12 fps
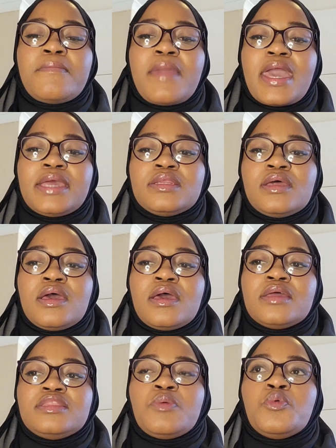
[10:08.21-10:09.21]
man
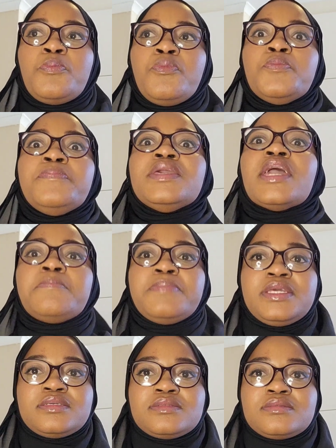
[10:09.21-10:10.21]
that will put me at
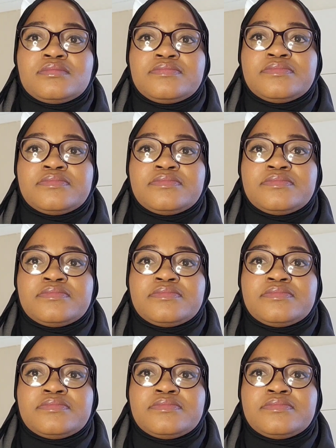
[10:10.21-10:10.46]
peace.